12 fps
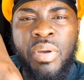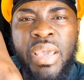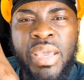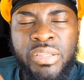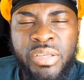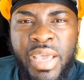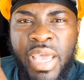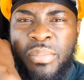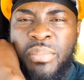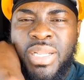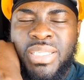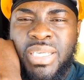into
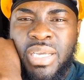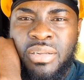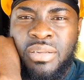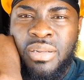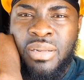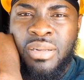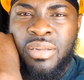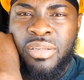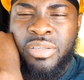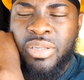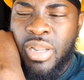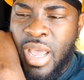Edmonton
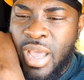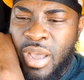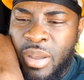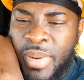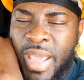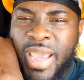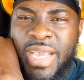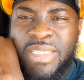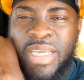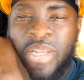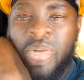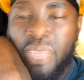um, like I
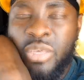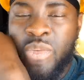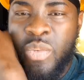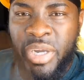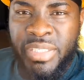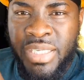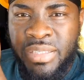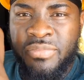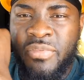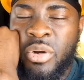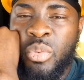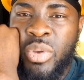said, it, it worth it.
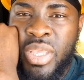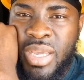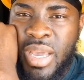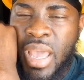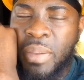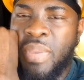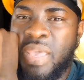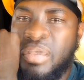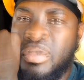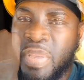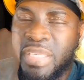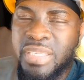For the week, I make
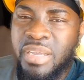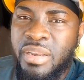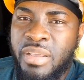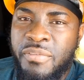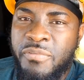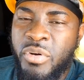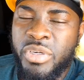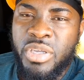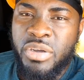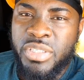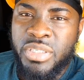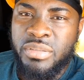basically
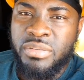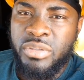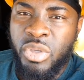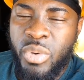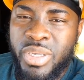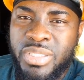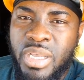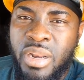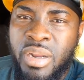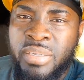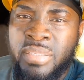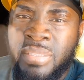4,000 US
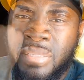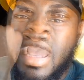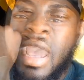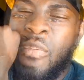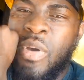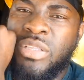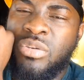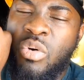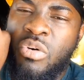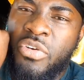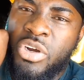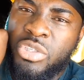dollars. I went
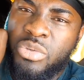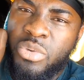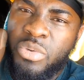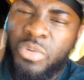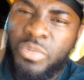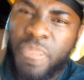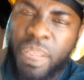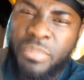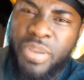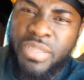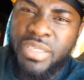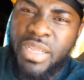over to
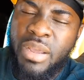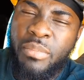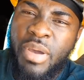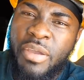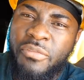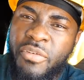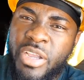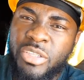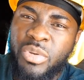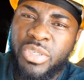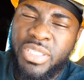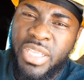Edmonton and my
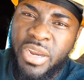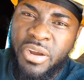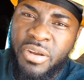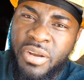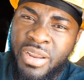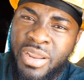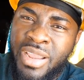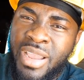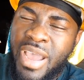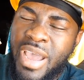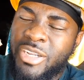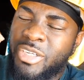friends was there.
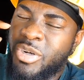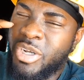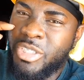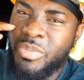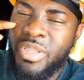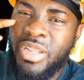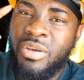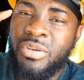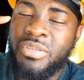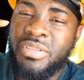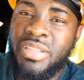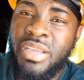And trust me, there
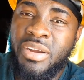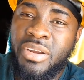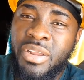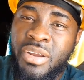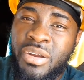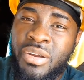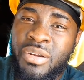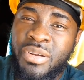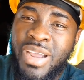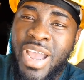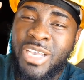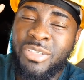was there there
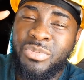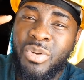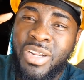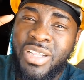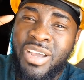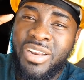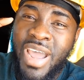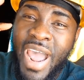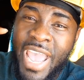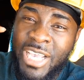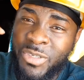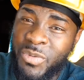guys running on the
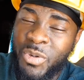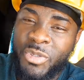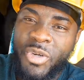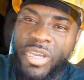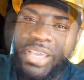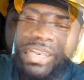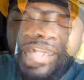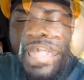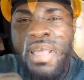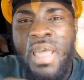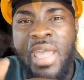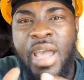ice road trucking.
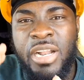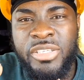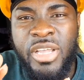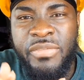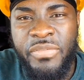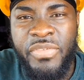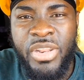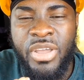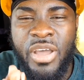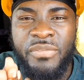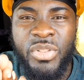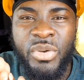I, I also have a
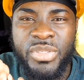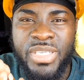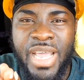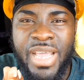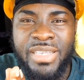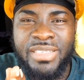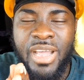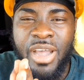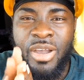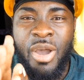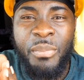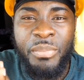video of those guys'
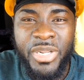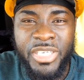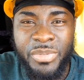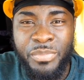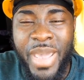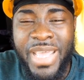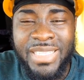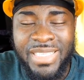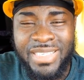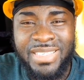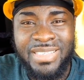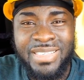
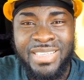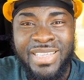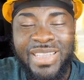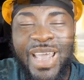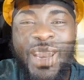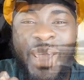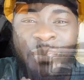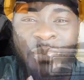accomplishments that they